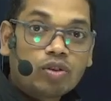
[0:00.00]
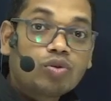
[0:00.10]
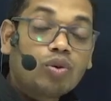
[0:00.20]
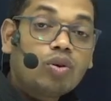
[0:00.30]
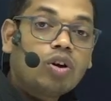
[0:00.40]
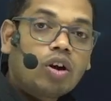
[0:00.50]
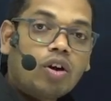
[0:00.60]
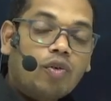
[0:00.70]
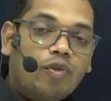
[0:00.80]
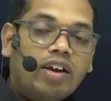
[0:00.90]
So
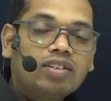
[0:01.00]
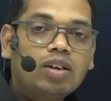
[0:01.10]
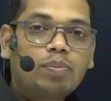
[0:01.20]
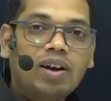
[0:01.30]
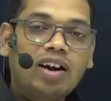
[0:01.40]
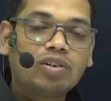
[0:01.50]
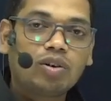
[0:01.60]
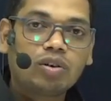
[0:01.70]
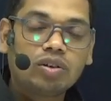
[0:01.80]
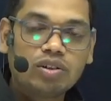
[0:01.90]
when the plant
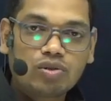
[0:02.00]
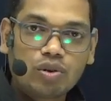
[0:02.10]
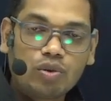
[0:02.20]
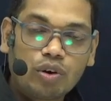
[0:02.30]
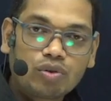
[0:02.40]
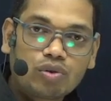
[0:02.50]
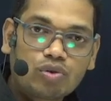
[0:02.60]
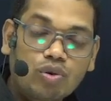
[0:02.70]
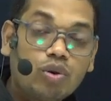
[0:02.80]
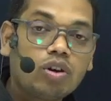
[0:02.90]
is going to
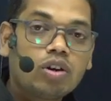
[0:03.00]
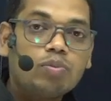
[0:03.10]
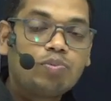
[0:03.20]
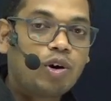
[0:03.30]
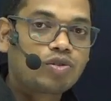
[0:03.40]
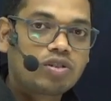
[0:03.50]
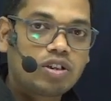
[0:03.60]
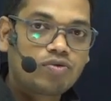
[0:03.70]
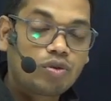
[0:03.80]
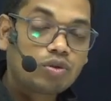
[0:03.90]
show
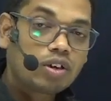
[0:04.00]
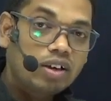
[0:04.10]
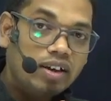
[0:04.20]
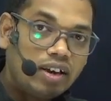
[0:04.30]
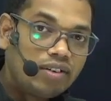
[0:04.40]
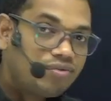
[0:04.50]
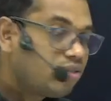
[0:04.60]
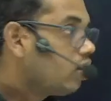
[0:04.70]
positive growth, if